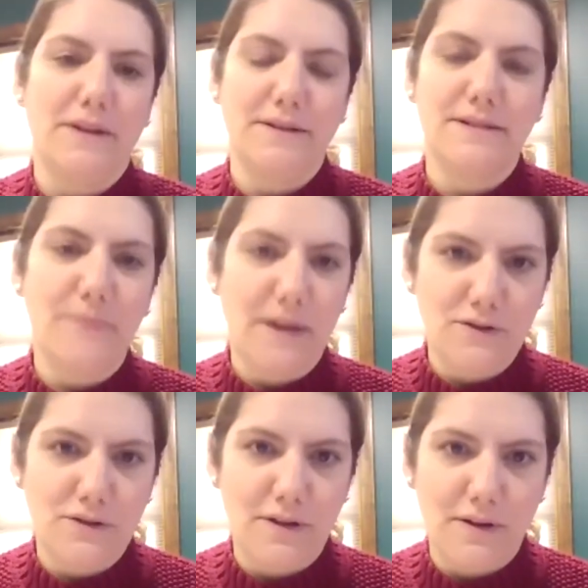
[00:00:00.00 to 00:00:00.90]
to make
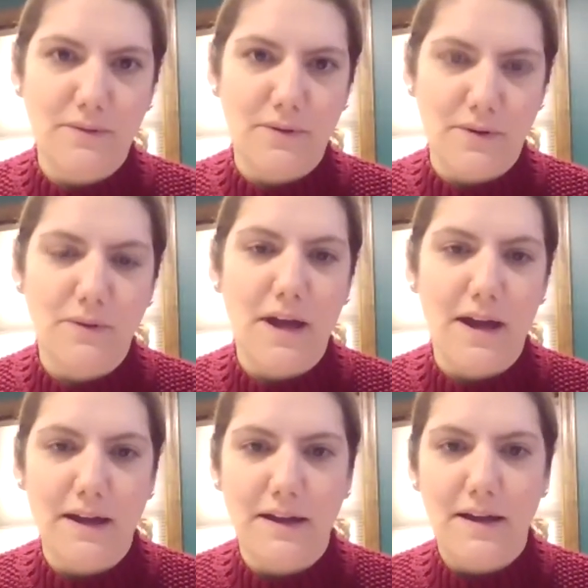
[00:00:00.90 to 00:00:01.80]
sure that we're
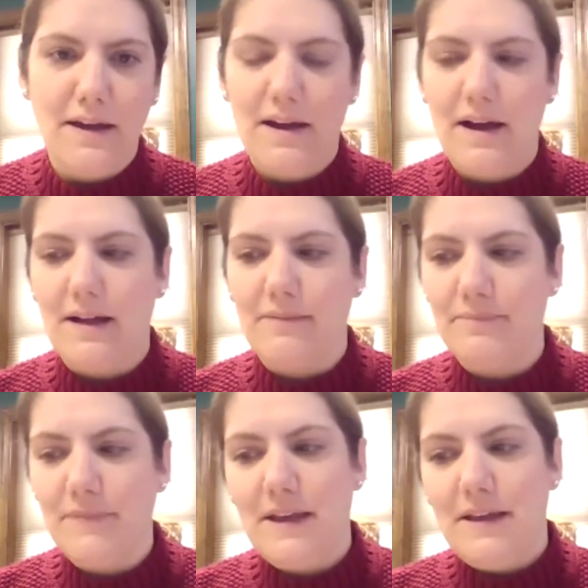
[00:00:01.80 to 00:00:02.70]
okay,
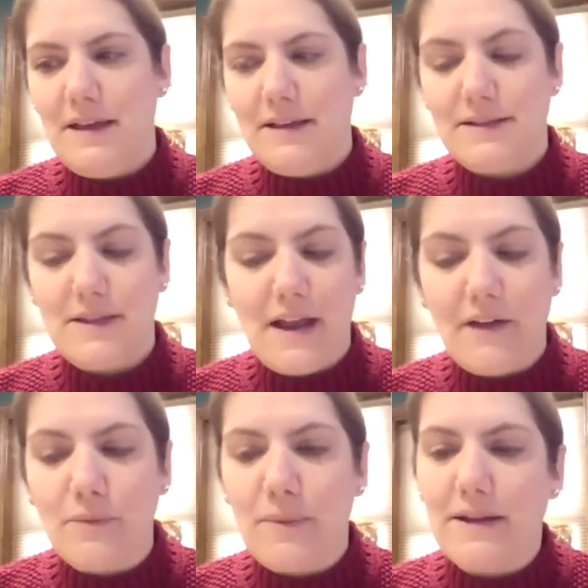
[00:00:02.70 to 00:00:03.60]
so that
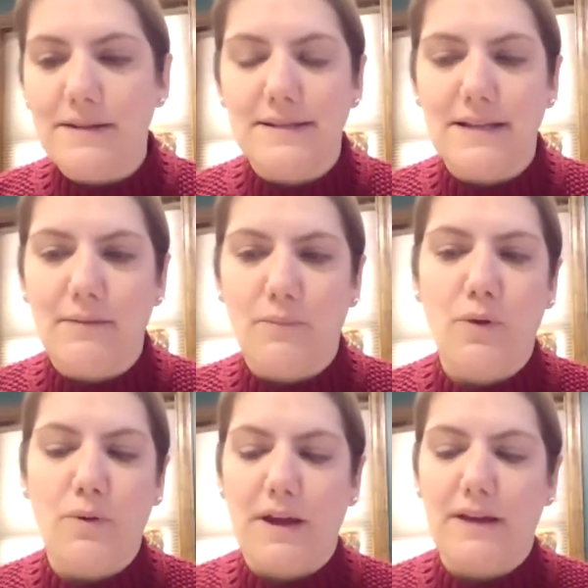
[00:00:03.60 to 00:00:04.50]
everybody can stay
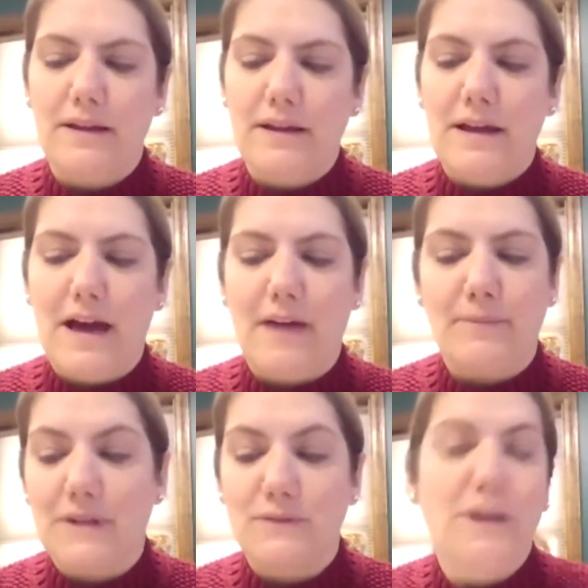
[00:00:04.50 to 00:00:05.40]
employed?
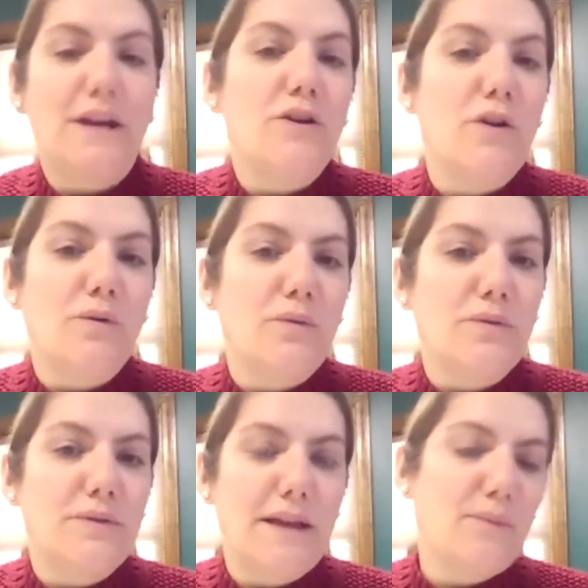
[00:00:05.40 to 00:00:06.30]
Because we didn't know
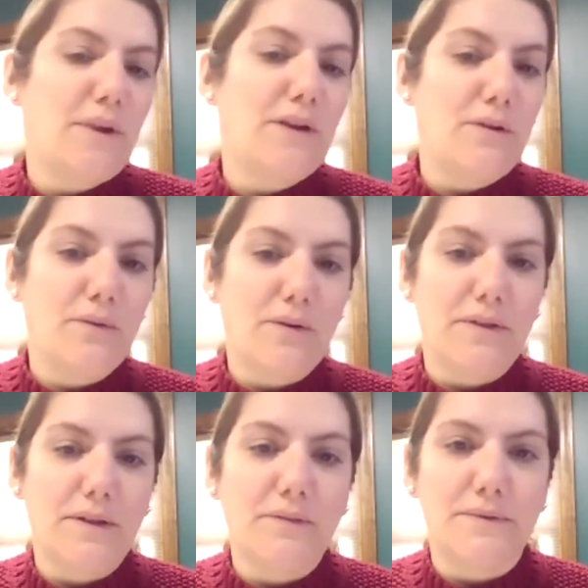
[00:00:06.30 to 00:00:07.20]
all
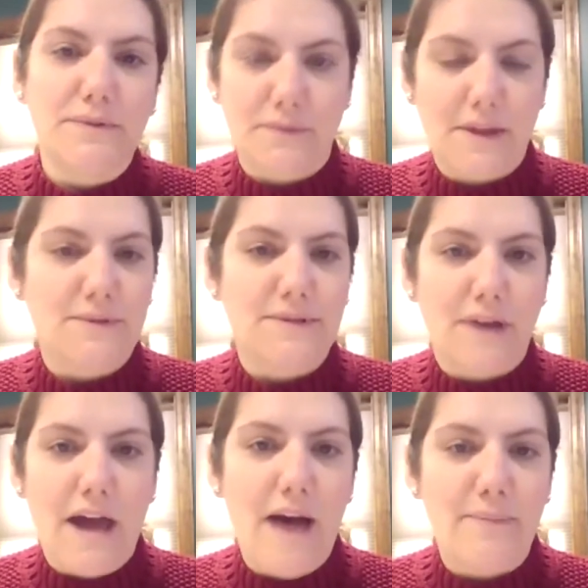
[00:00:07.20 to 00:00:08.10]
that was going
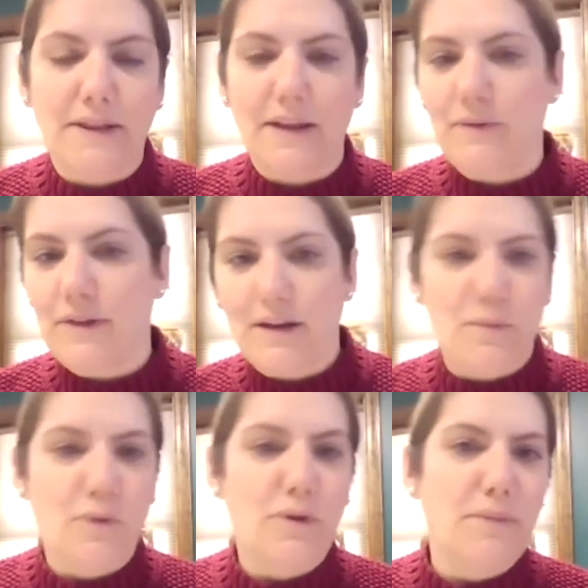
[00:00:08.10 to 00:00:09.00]
to happen, like with
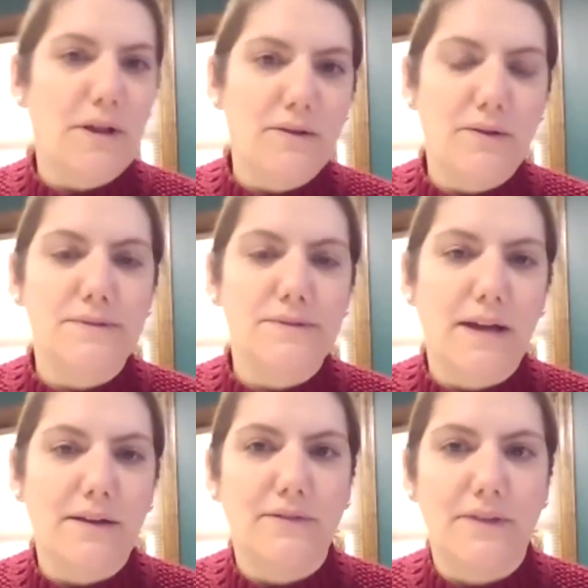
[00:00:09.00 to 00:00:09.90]
unemployment and those
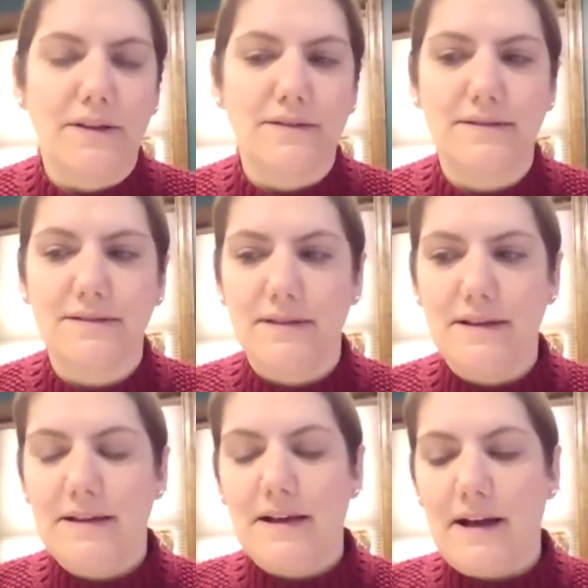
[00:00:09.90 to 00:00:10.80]
kind of things.
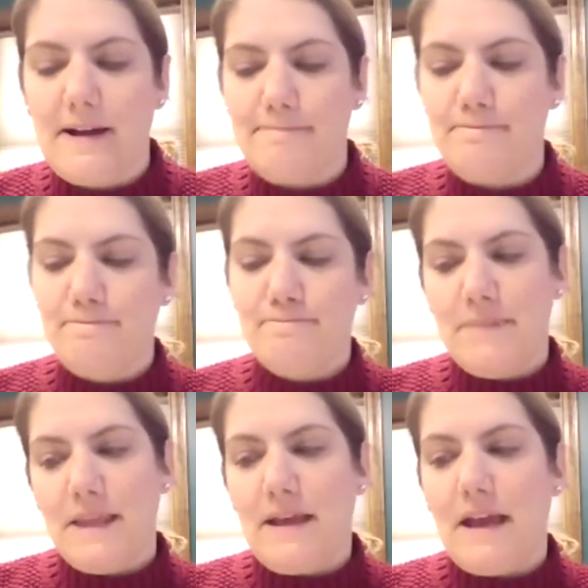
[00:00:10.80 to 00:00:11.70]

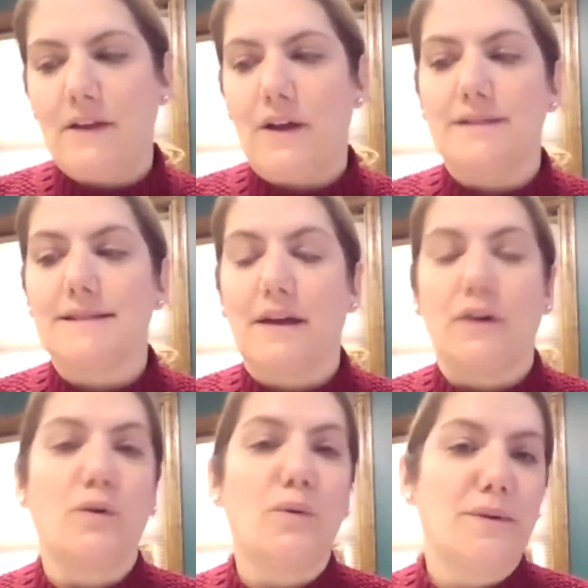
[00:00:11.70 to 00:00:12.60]
And honestly, our
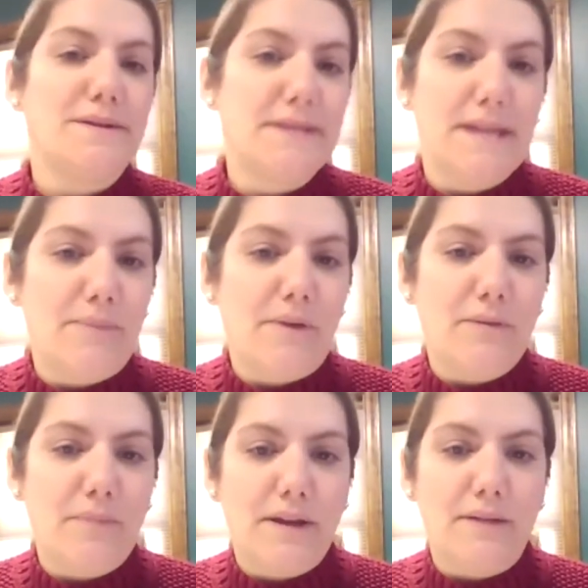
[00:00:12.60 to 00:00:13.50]
goal was to keep
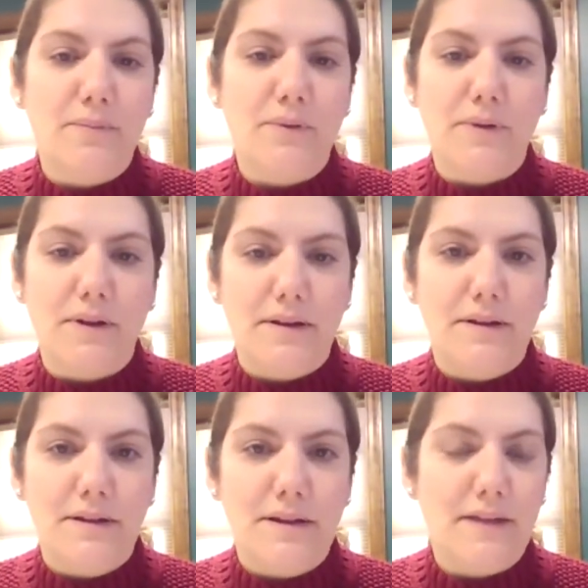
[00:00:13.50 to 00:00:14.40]
everybody employed
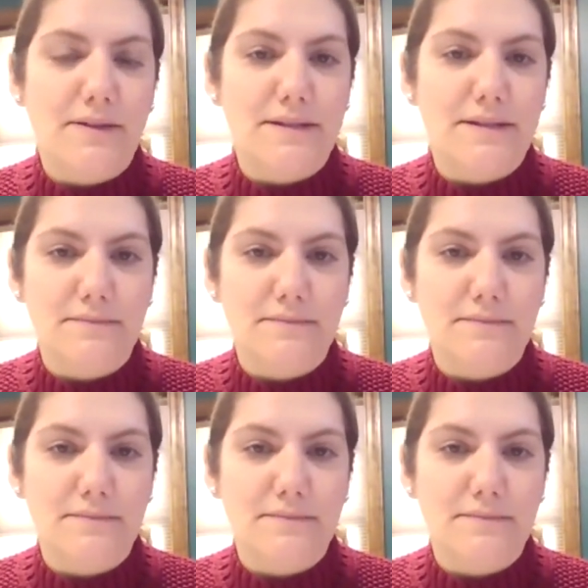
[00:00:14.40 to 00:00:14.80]
at this